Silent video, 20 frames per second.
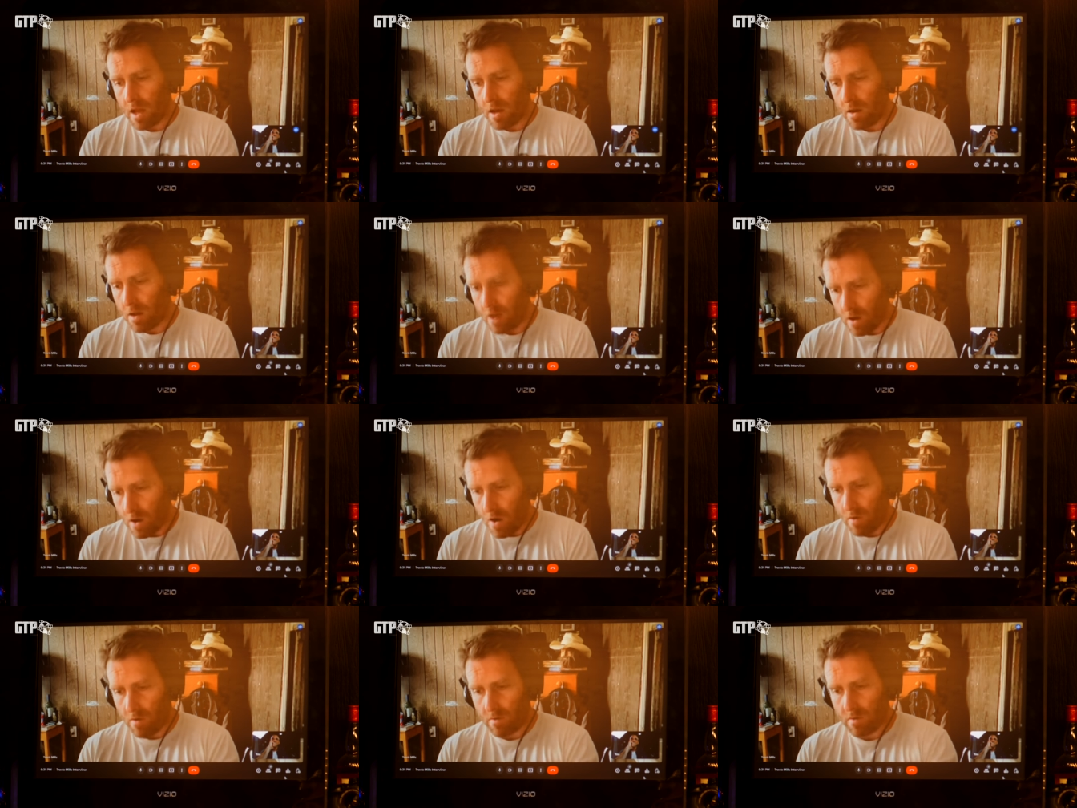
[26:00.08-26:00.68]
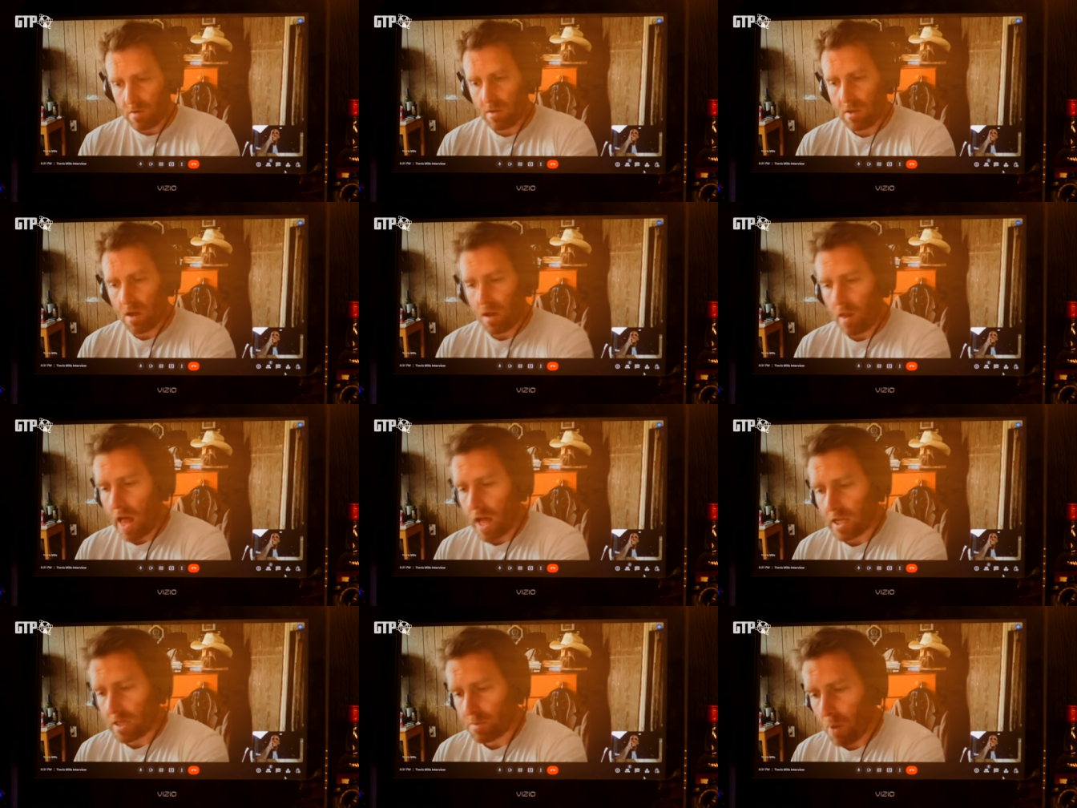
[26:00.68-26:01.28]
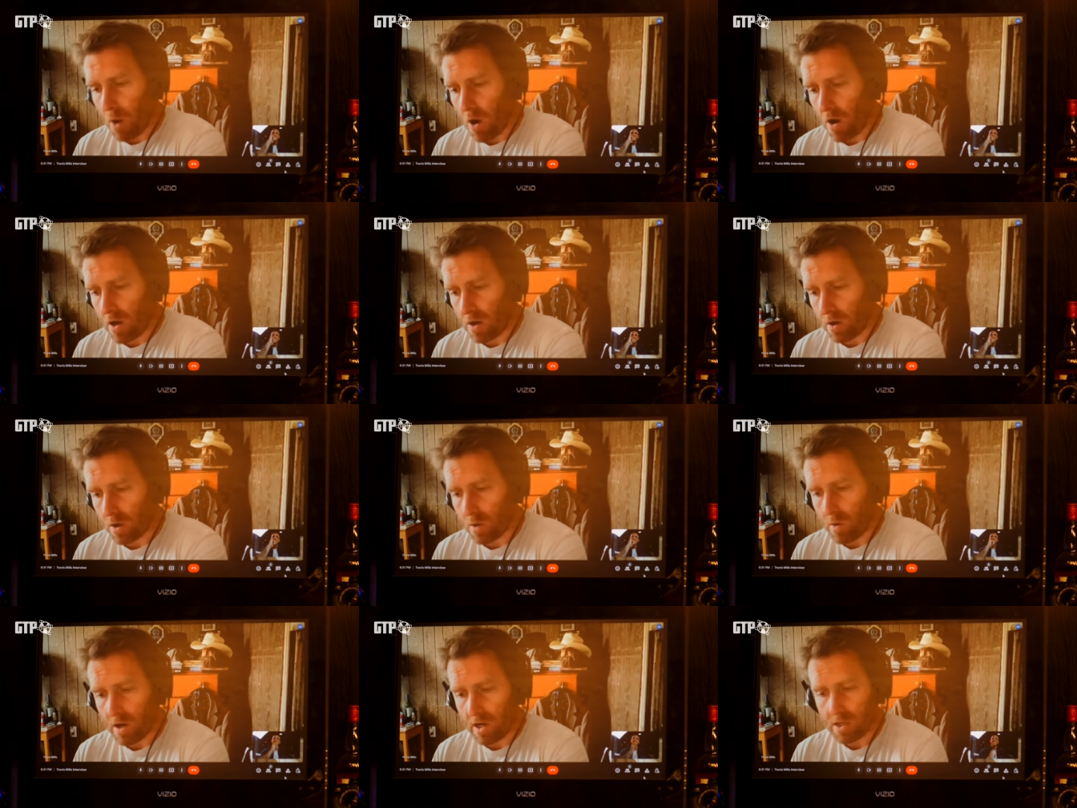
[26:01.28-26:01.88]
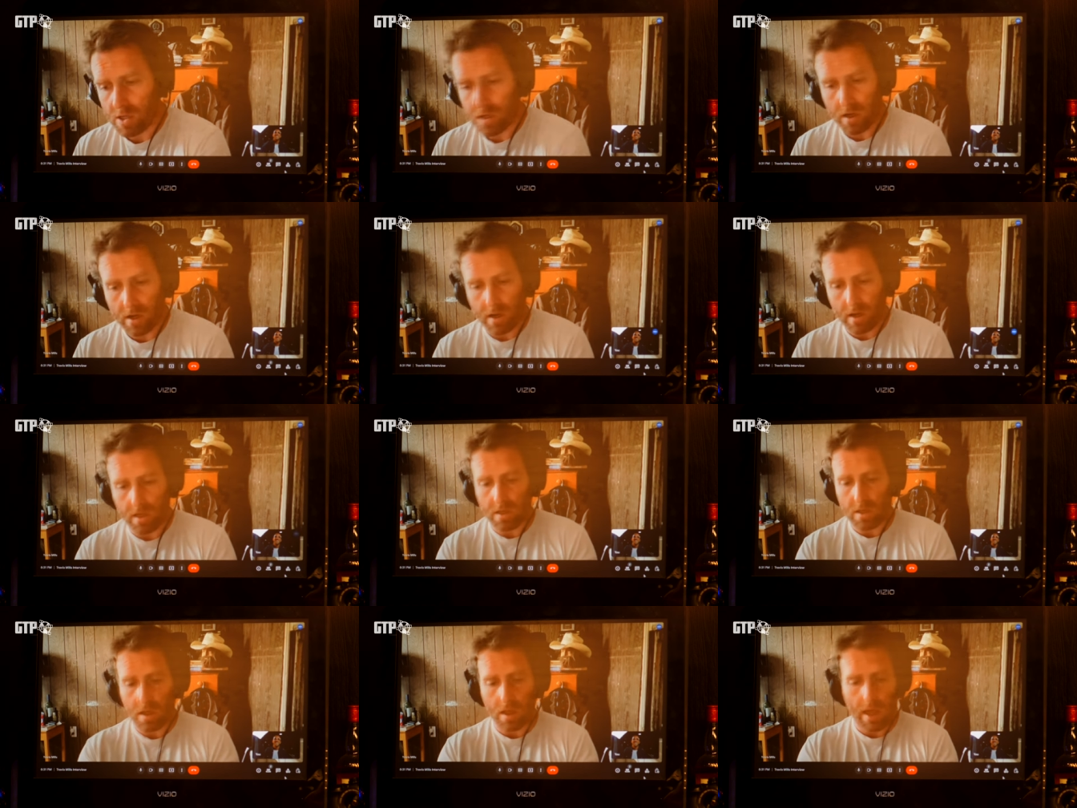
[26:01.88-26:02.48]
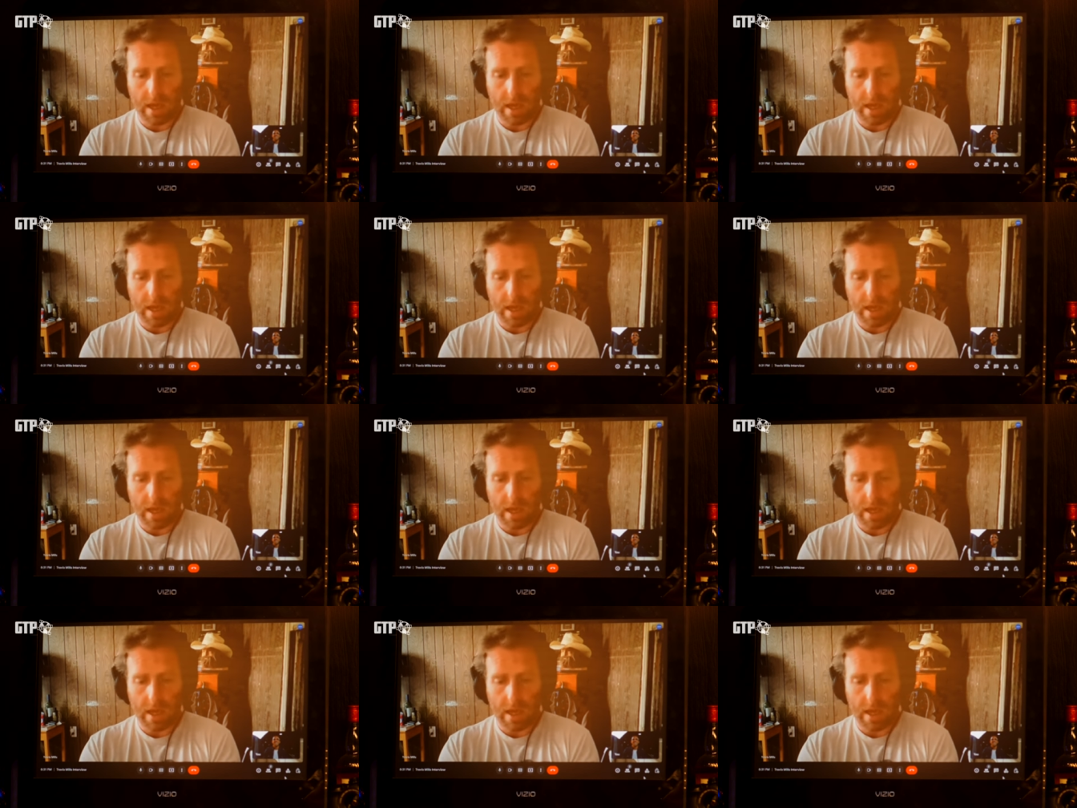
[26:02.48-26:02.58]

then, you know, the last part of your question is,